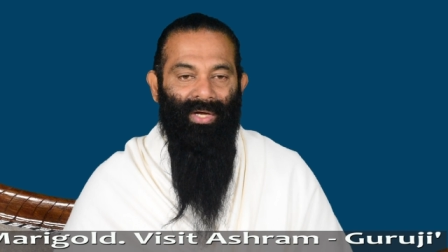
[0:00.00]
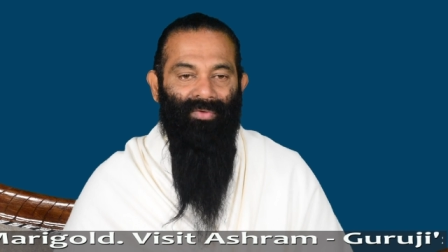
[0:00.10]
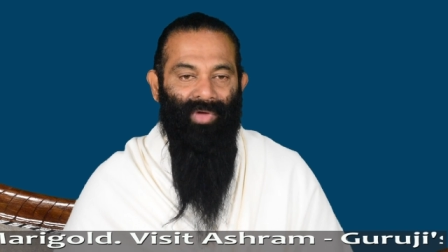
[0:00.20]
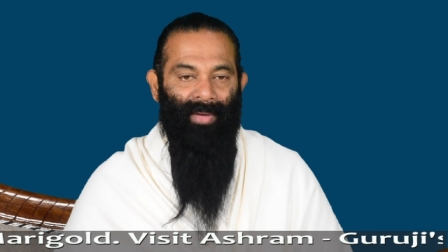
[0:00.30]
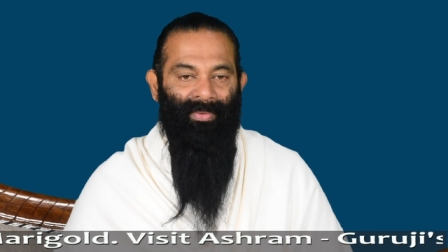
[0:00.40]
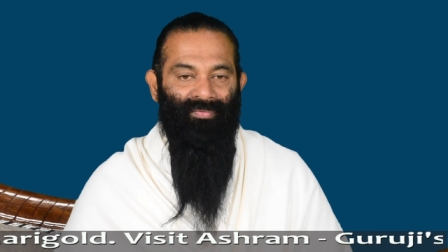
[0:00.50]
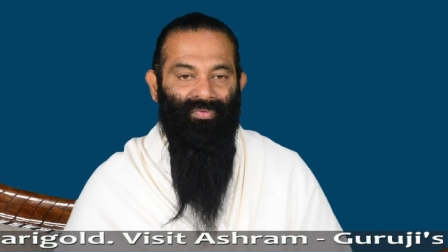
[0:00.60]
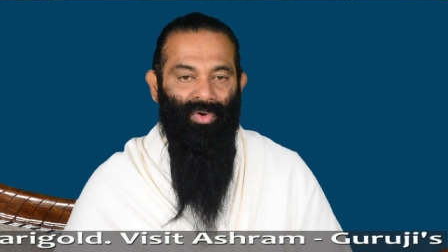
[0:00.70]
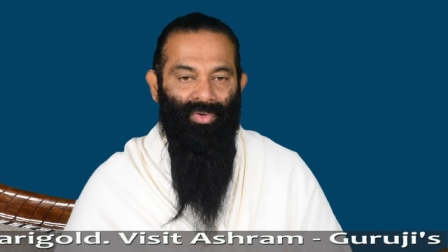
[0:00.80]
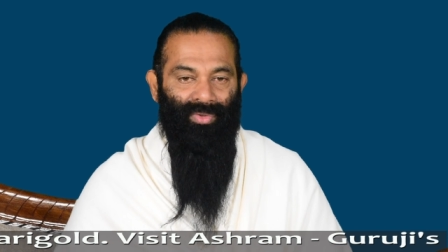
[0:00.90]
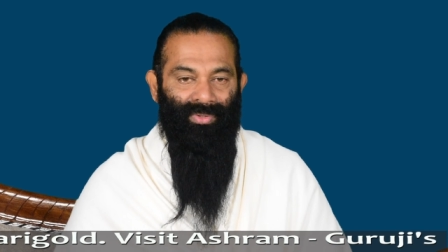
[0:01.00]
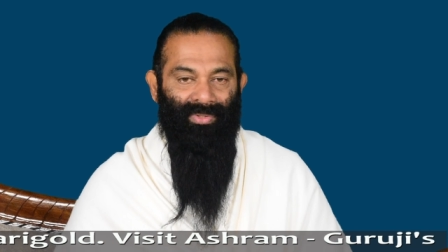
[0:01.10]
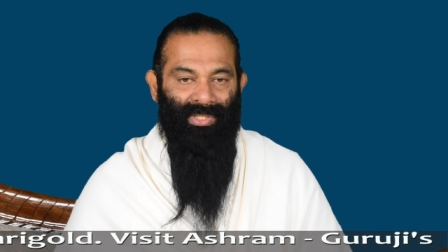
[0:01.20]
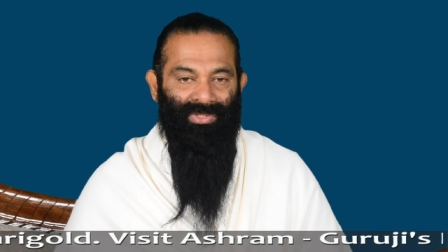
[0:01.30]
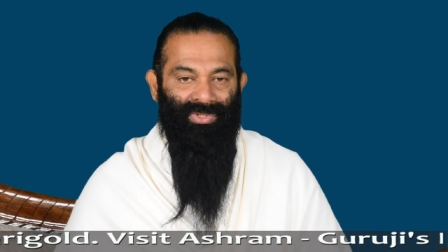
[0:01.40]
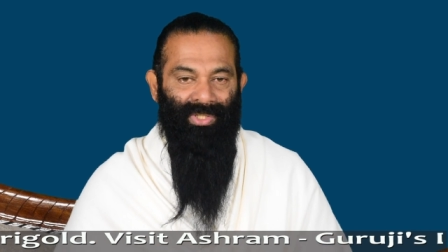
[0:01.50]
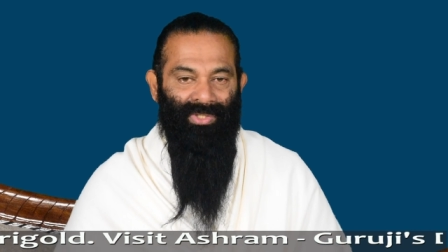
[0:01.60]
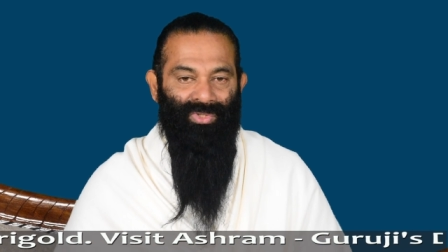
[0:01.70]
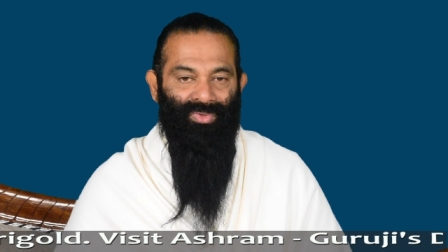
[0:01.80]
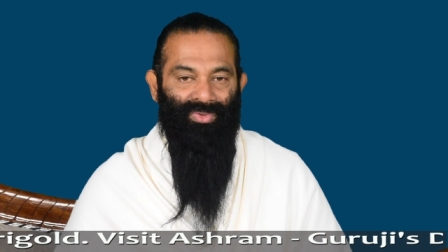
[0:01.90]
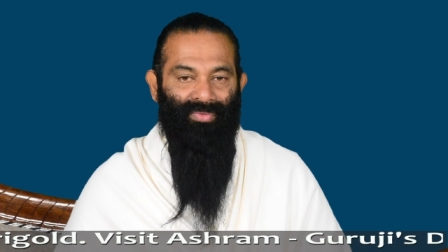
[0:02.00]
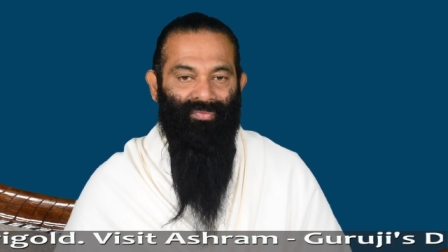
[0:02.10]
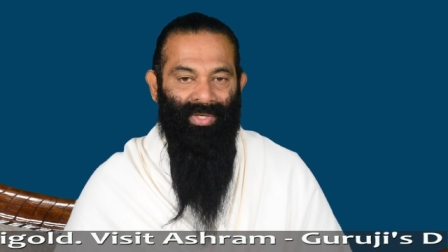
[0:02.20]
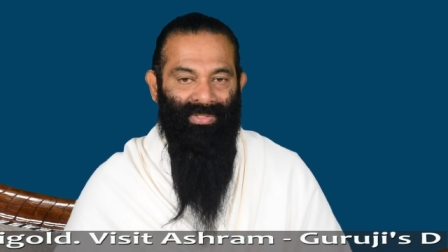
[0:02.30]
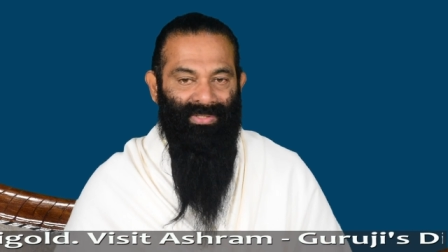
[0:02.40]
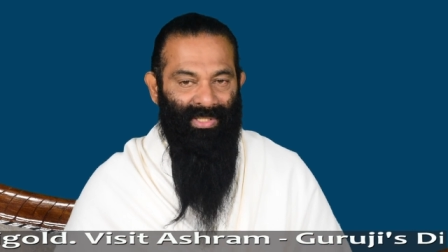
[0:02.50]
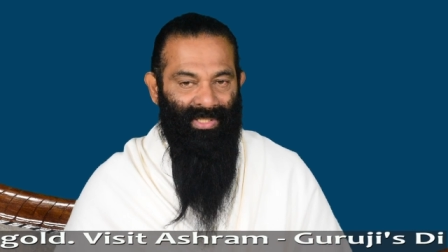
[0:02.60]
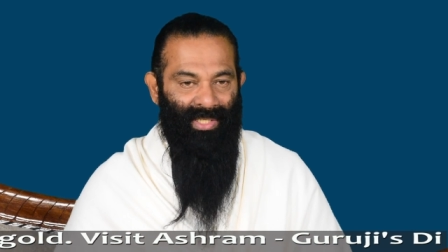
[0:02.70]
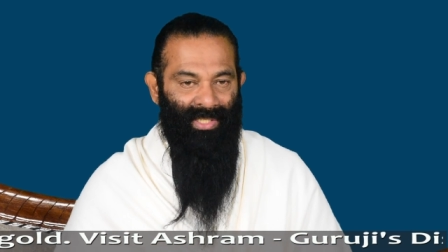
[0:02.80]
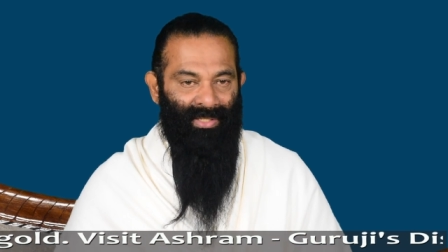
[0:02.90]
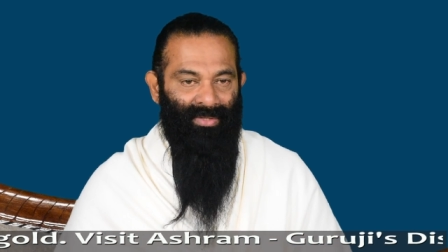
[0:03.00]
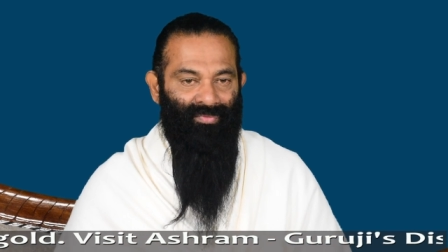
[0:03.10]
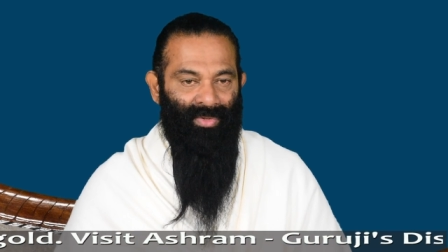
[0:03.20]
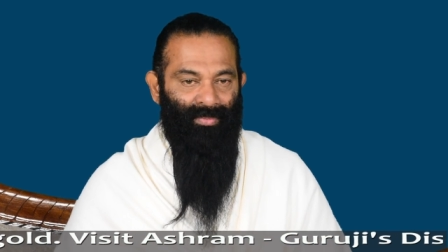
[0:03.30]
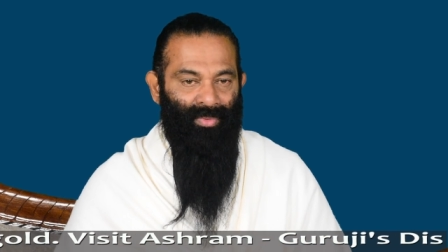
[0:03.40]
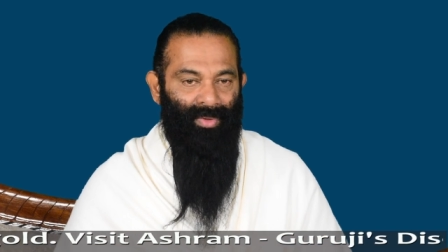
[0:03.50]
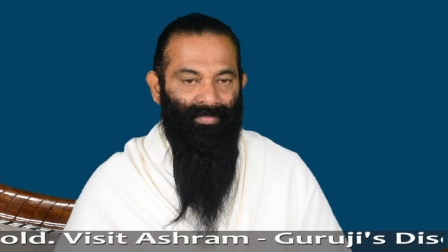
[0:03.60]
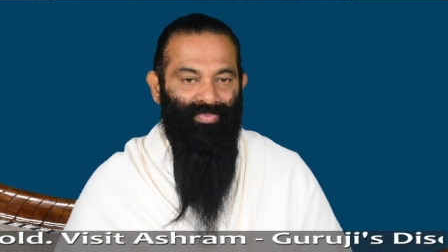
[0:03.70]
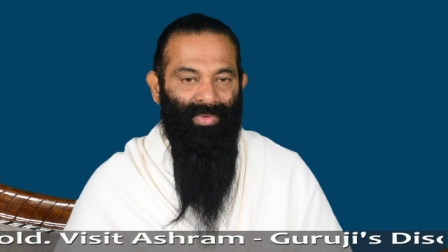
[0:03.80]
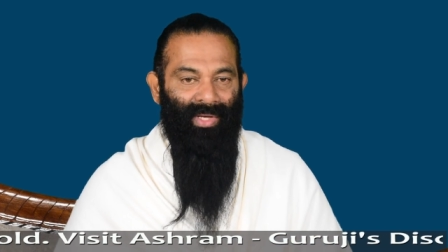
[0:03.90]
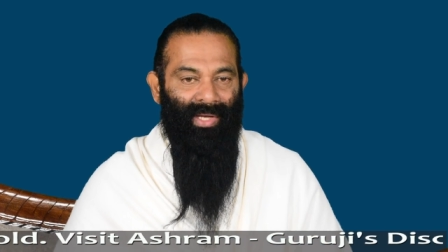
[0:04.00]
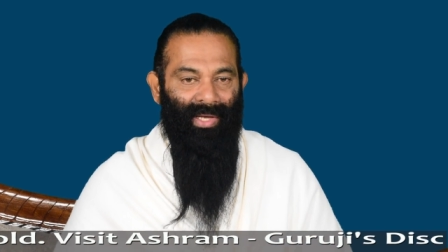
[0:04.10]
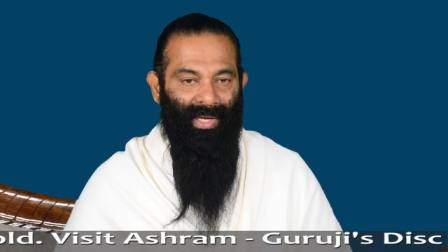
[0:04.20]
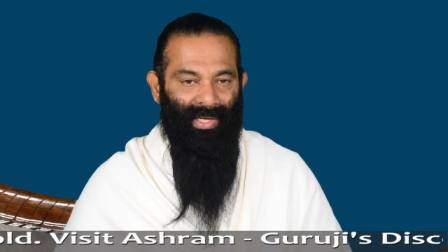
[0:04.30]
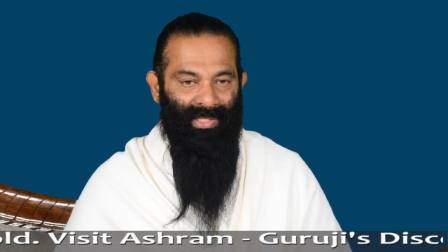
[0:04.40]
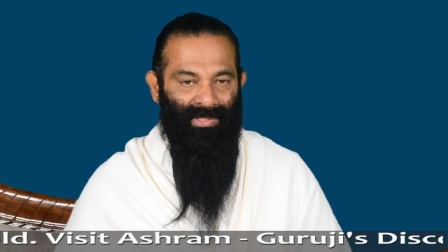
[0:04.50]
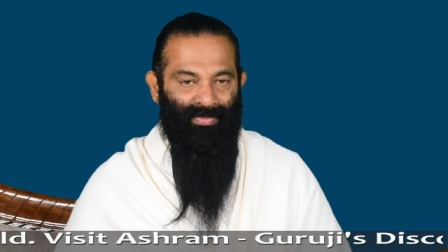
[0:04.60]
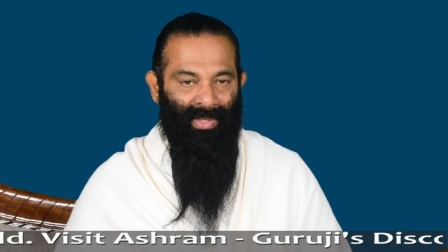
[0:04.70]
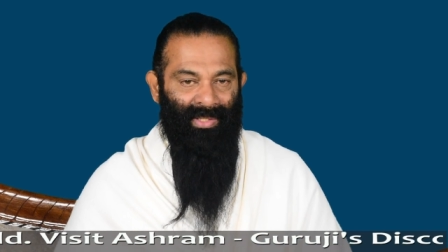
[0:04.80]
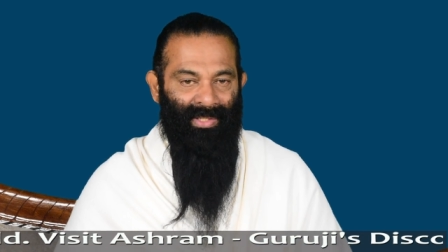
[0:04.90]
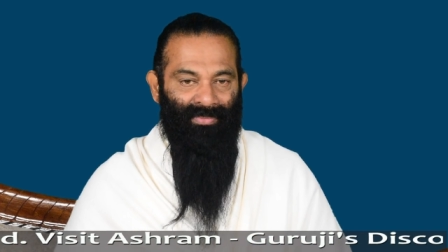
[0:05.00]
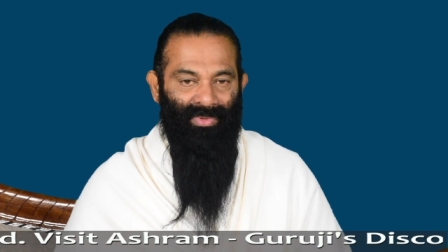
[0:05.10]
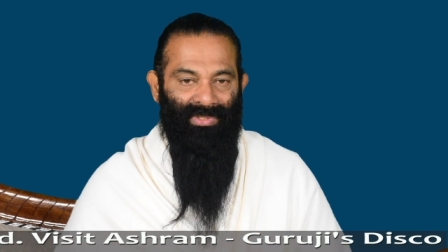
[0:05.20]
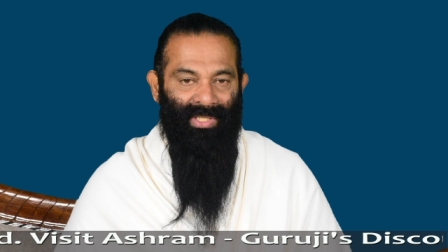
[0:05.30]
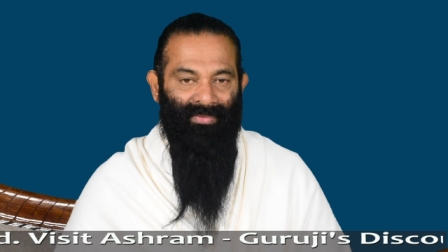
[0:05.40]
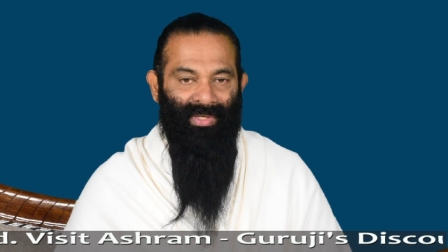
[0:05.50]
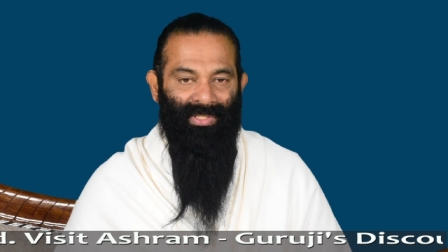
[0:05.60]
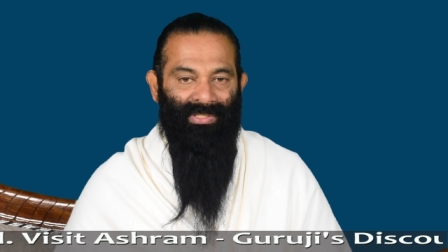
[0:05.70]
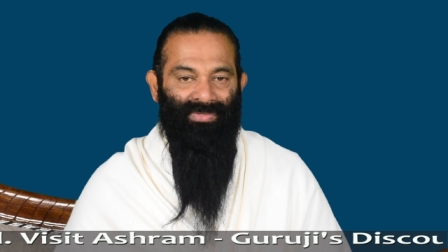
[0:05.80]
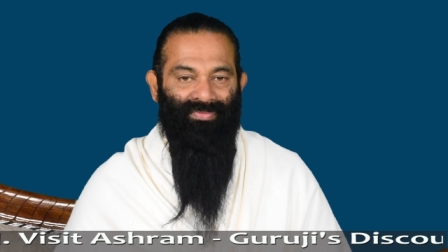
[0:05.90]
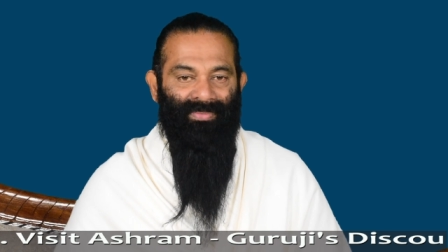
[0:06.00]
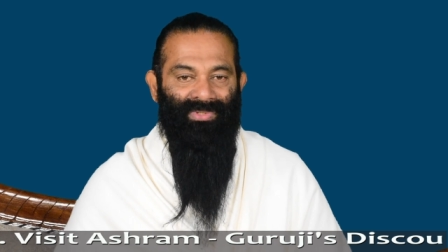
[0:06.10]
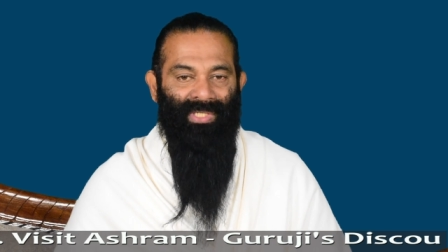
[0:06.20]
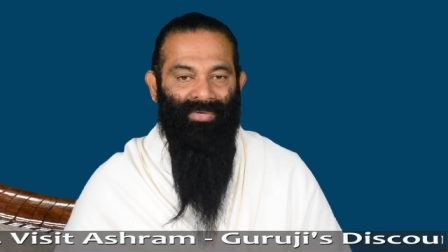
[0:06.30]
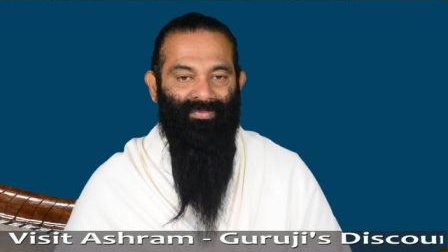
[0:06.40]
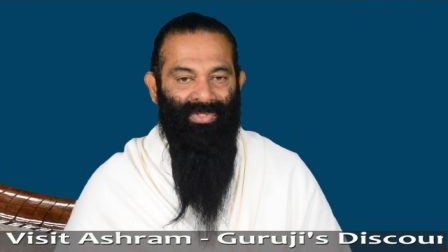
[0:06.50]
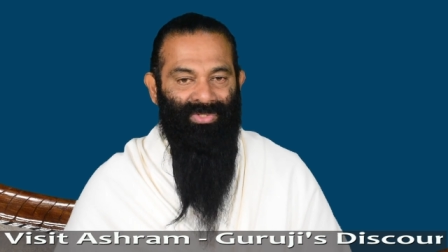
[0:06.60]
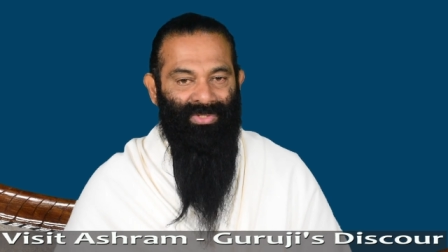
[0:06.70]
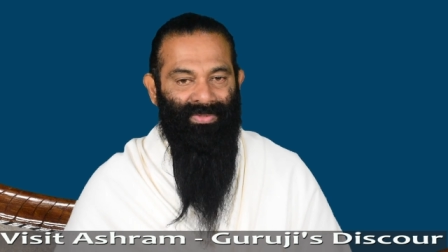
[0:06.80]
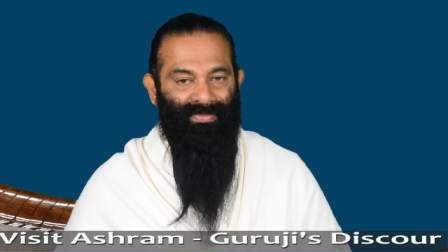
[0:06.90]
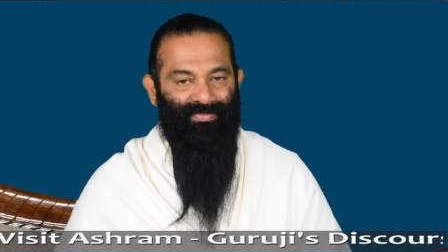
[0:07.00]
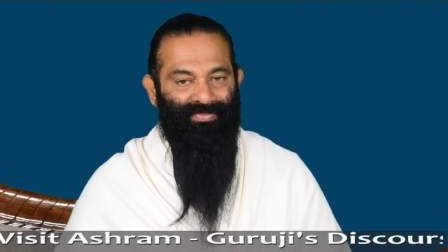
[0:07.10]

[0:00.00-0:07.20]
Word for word: Famine followed. Tetsugen took the funds he had collected for the book and spent them to save others from starvation.